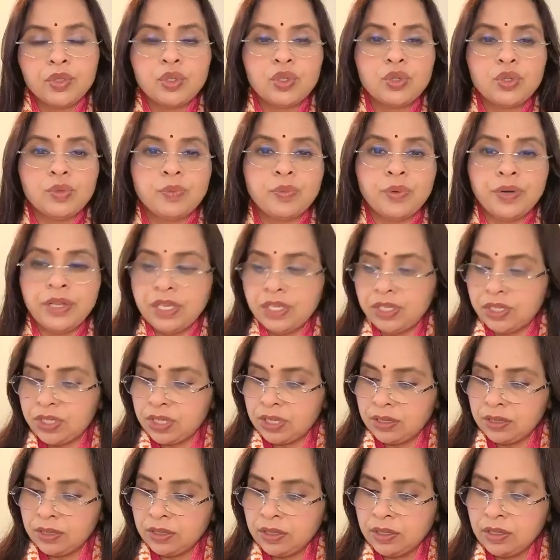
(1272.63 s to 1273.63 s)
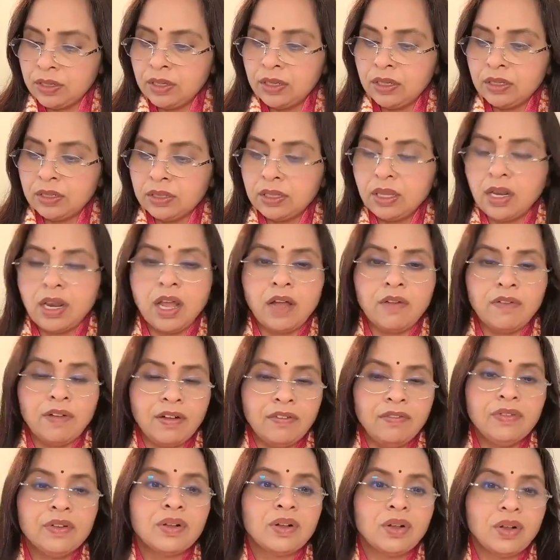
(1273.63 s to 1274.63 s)
to preach the love
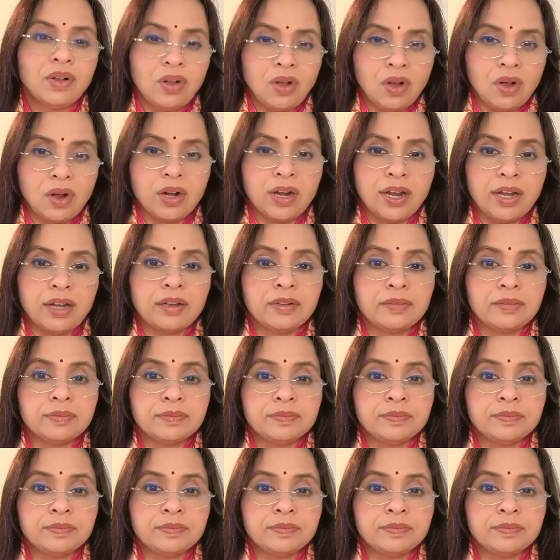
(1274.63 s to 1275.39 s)
of Godhead.